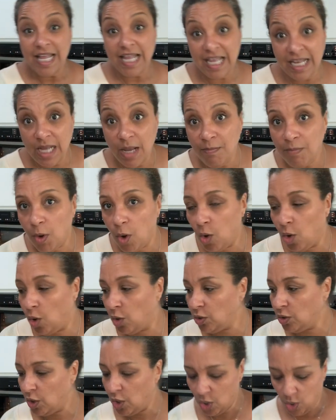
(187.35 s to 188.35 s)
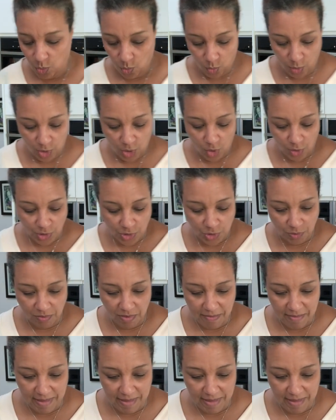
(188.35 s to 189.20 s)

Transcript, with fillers: in a bowl, we're going to be